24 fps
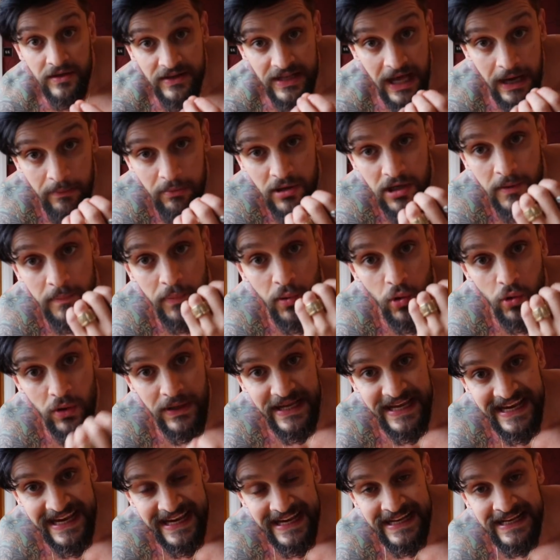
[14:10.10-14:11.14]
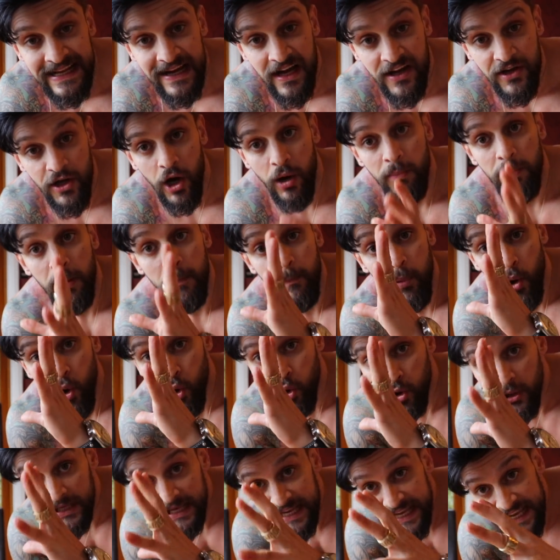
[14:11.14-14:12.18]
Now I'm gonna pull in and up,
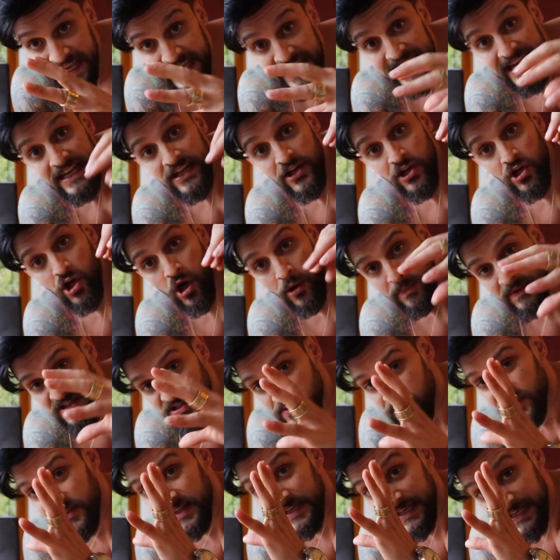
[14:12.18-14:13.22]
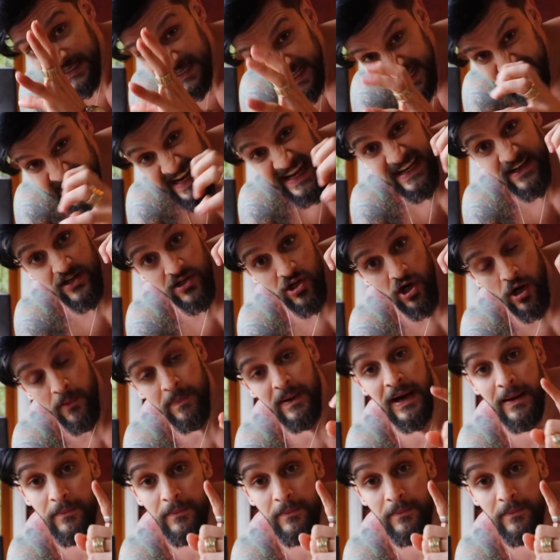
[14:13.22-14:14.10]
pull in and up. That's what you're thinking, in and up.